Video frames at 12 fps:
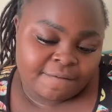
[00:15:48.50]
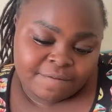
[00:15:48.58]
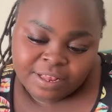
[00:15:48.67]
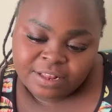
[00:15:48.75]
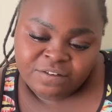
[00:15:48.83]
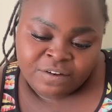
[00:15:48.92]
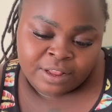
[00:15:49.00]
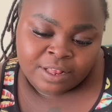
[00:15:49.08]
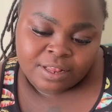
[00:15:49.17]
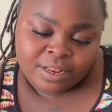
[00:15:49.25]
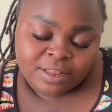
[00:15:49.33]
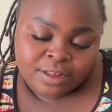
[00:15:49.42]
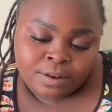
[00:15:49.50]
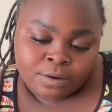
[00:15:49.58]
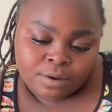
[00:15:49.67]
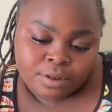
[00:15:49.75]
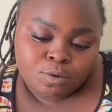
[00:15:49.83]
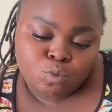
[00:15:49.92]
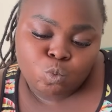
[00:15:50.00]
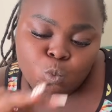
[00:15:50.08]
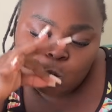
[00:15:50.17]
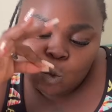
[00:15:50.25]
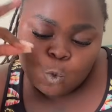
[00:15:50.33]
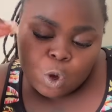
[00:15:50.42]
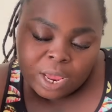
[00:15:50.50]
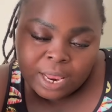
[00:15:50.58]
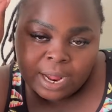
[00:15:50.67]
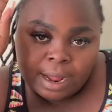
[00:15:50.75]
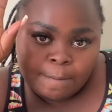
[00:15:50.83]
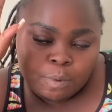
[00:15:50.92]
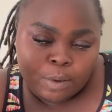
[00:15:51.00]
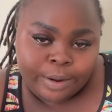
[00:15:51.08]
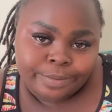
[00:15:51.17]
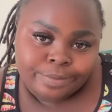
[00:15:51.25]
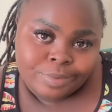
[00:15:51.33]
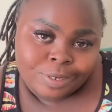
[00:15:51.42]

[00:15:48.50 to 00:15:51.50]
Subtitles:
love this dress. In a couple.